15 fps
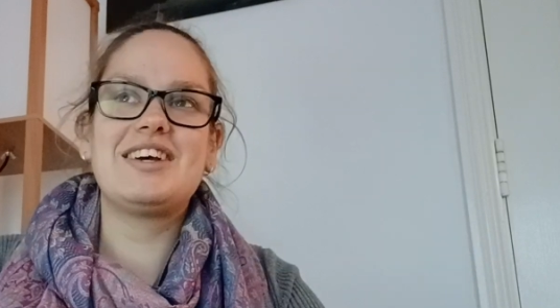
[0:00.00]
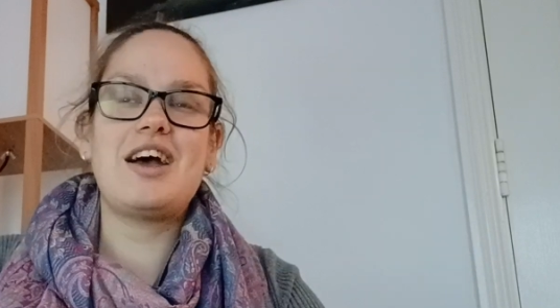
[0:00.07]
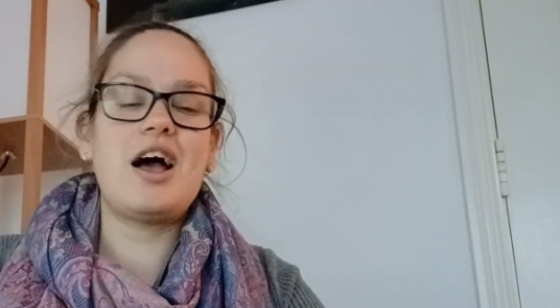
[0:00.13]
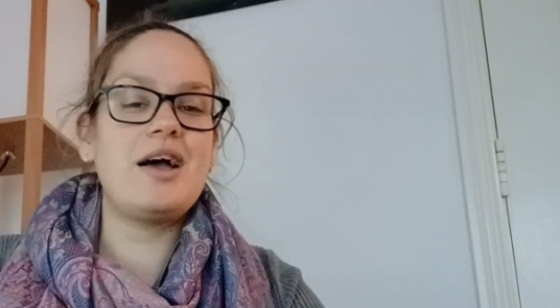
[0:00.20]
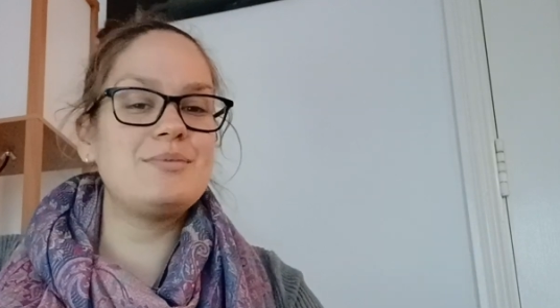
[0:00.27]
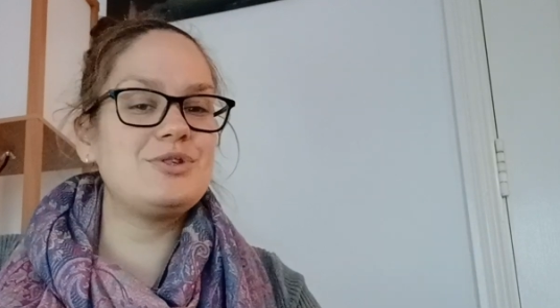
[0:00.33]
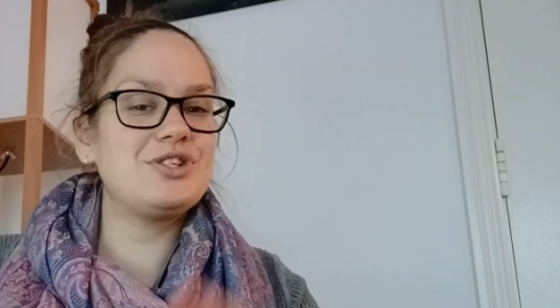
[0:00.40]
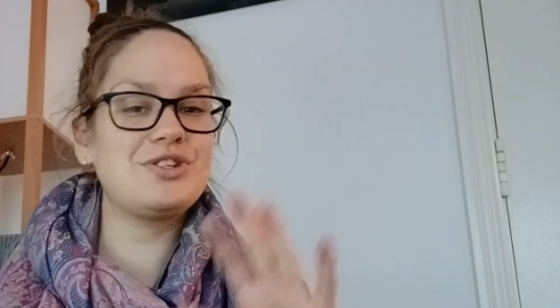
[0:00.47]

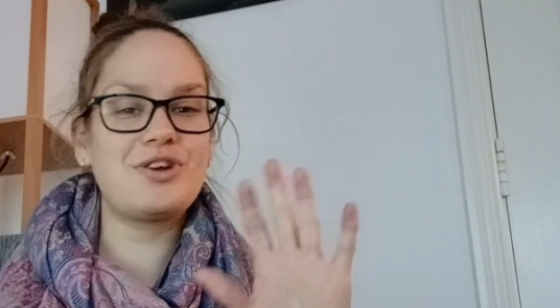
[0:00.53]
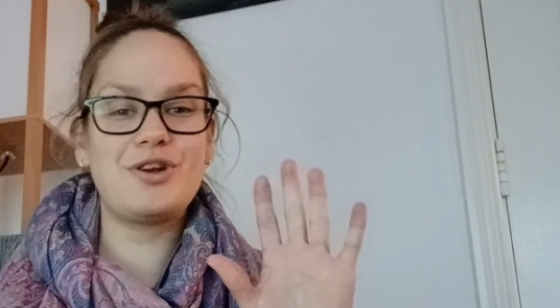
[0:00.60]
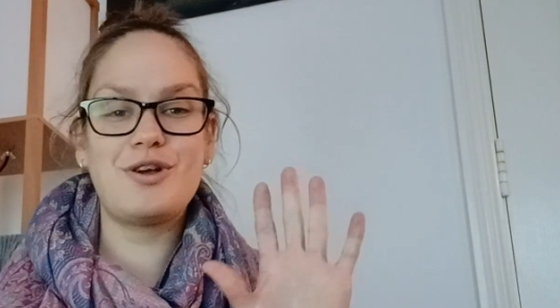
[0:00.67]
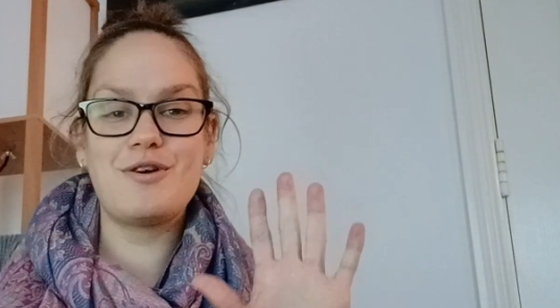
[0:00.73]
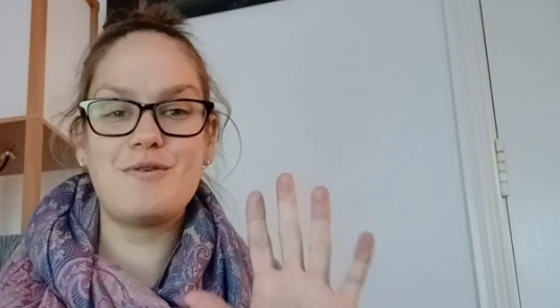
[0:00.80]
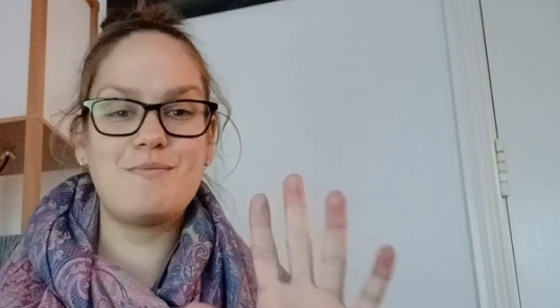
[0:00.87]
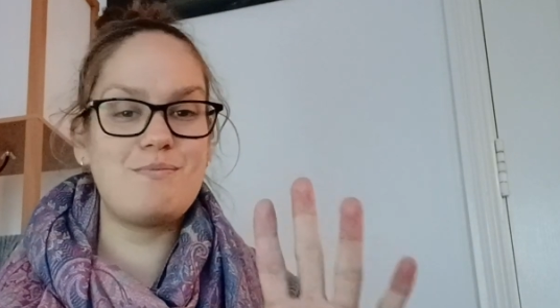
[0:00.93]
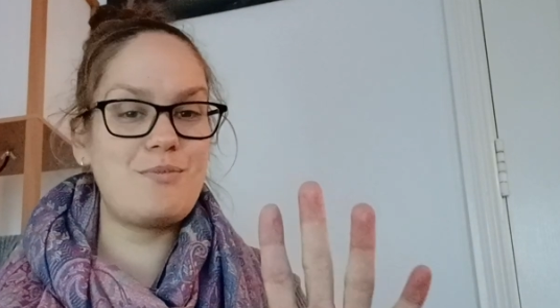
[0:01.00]
I'm just going
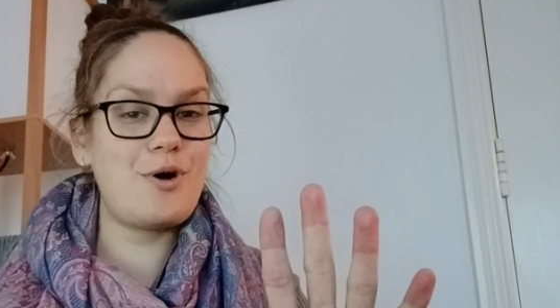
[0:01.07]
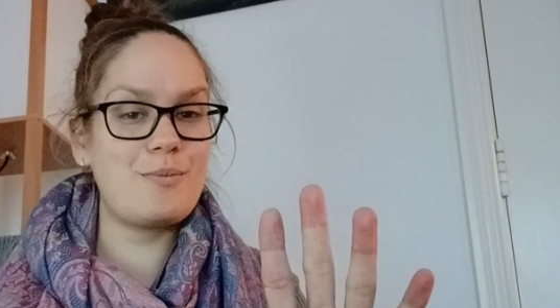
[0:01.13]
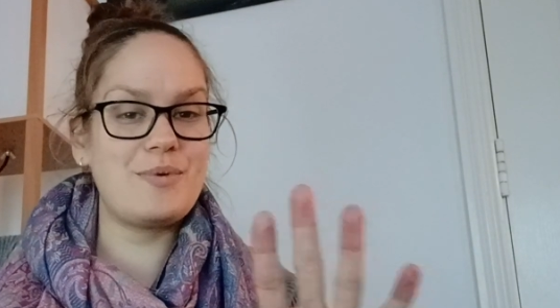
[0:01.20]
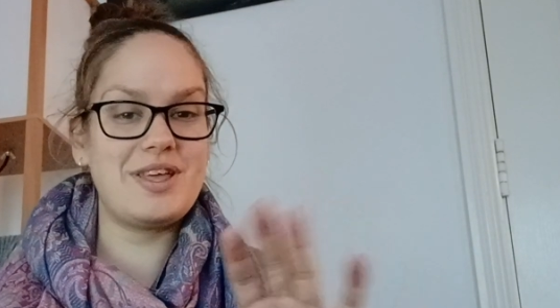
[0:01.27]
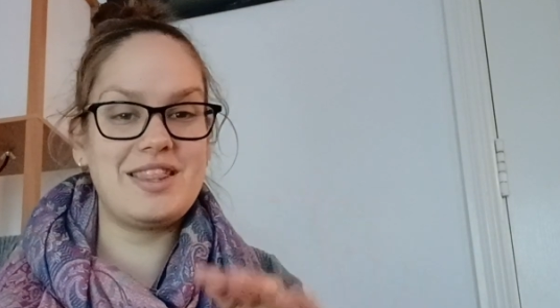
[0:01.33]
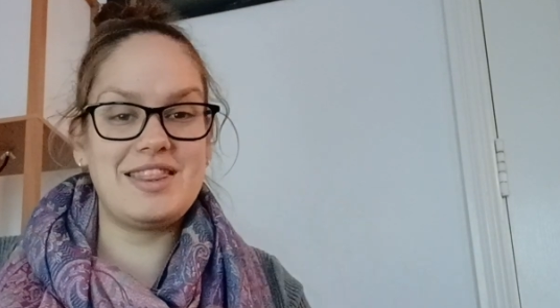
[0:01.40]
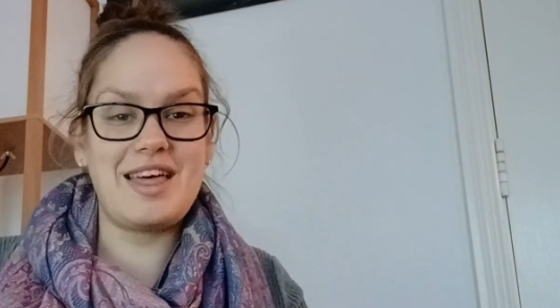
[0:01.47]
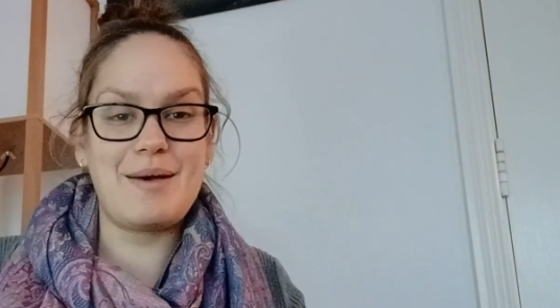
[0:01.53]
to pop
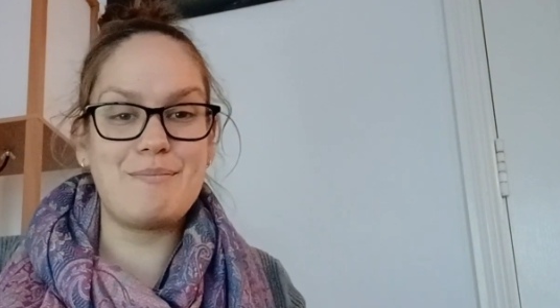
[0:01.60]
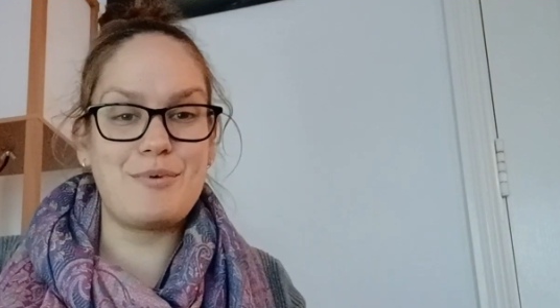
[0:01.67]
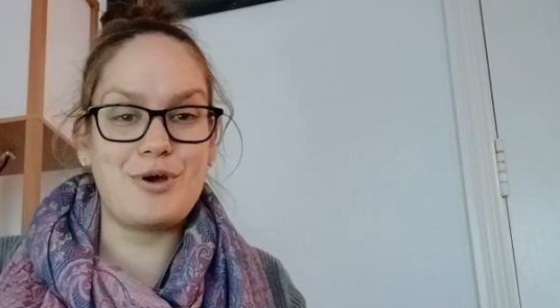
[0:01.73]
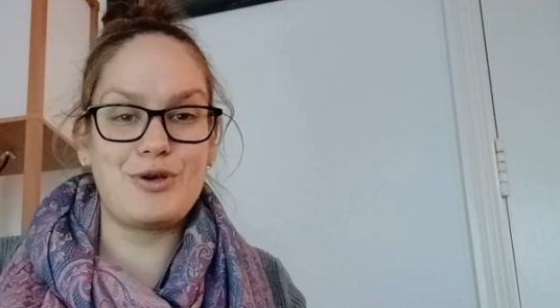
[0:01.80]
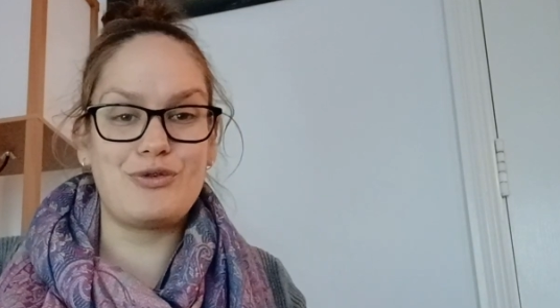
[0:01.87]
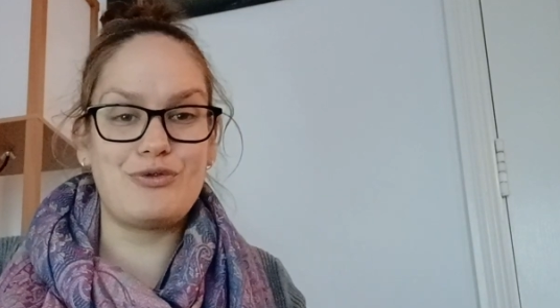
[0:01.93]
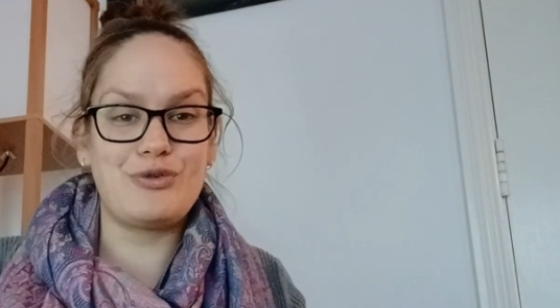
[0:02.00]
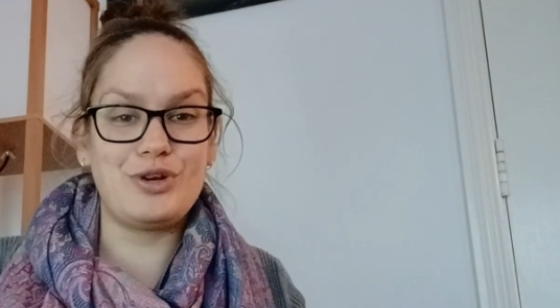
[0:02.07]
in that
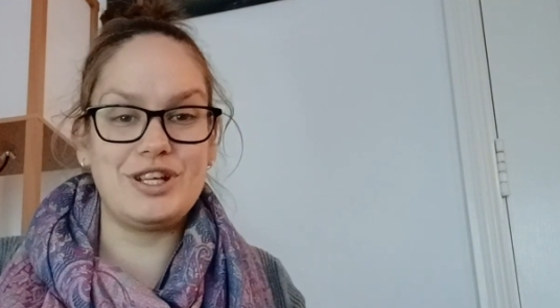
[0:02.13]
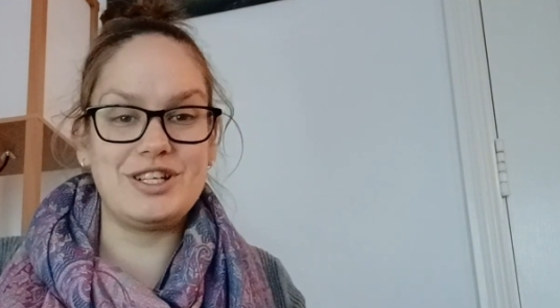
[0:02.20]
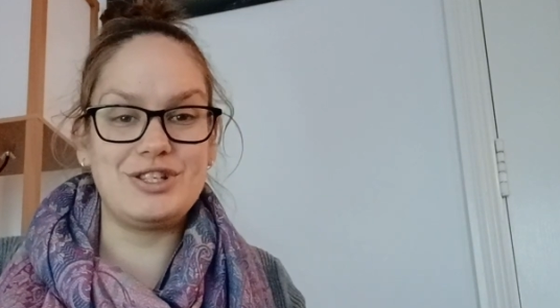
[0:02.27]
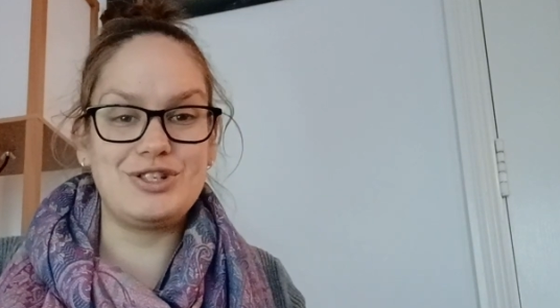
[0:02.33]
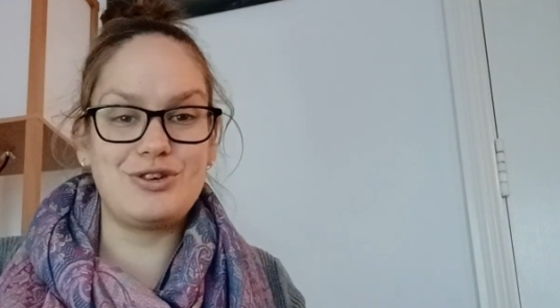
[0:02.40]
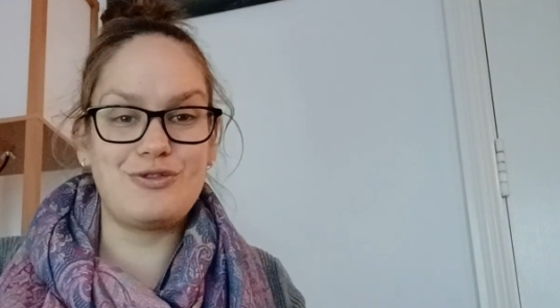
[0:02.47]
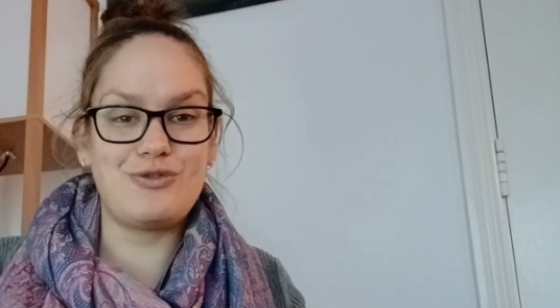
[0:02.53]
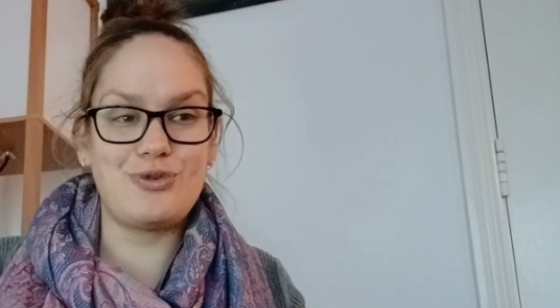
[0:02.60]
birth footage